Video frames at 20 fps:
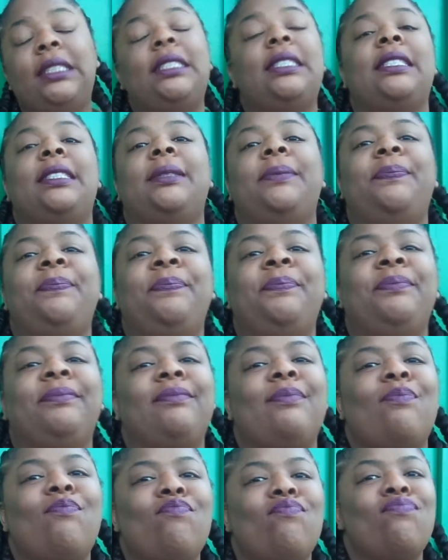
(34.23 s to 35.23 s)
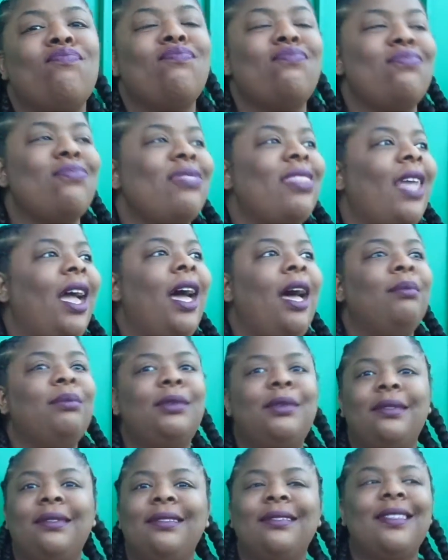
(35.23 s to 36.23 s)
Oh my God, you're 2 weeks in Los
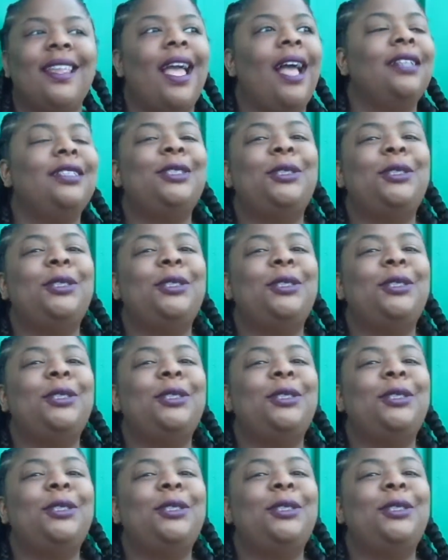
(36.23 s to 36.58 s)
Angeles.